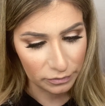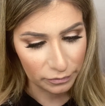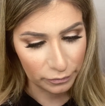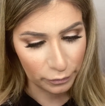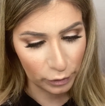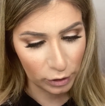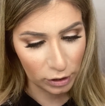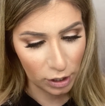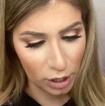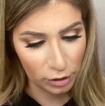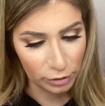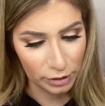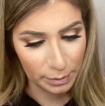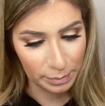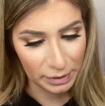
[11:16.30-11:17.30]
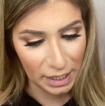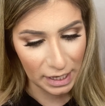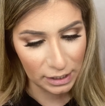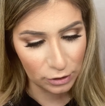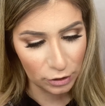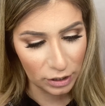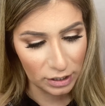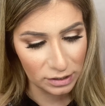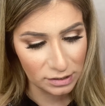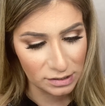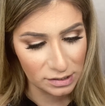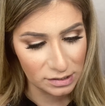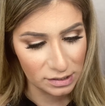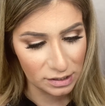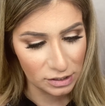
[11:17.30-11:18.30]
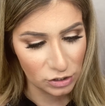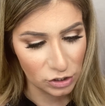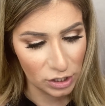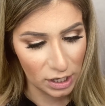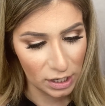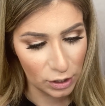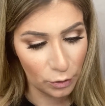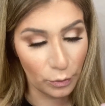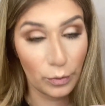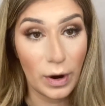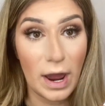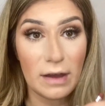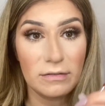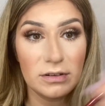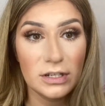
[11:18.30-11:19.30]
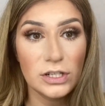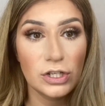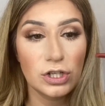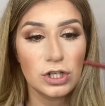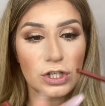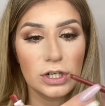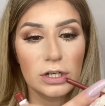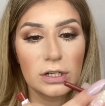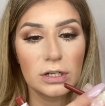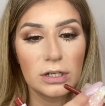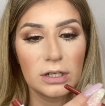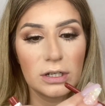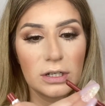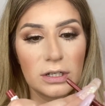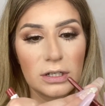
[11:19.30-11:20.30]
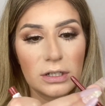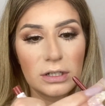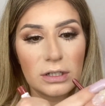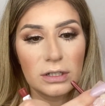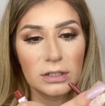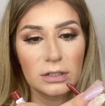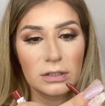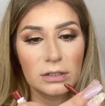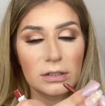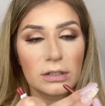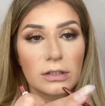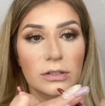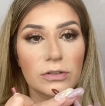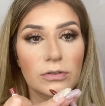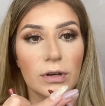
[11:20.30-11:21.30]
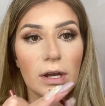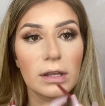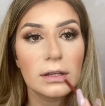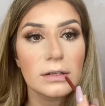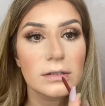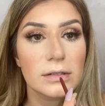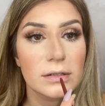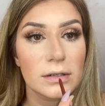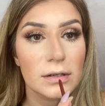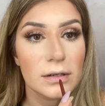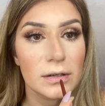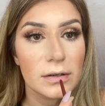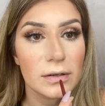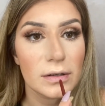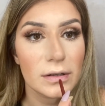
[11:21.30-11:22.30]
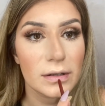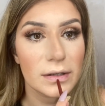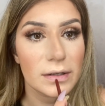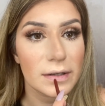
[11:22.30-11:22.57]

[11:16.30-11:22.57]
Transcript: full color lip liner, and this is in the shade Ravish. Let's try this. Looks